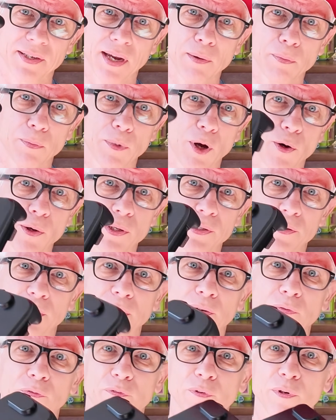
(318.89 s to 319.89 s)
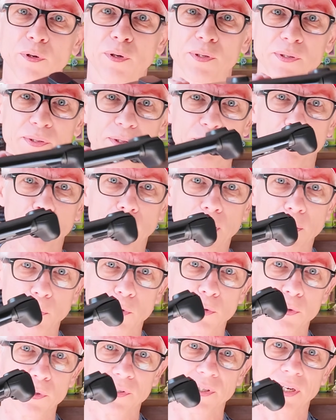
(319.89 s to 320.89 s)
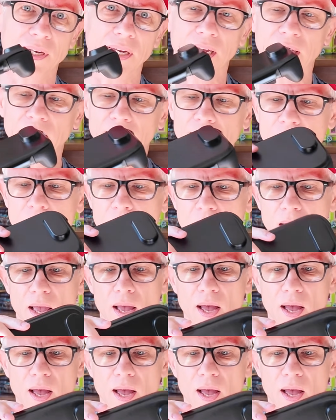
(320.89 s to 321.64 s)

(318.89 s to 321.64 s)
I'm always looking for as minimal as I can get.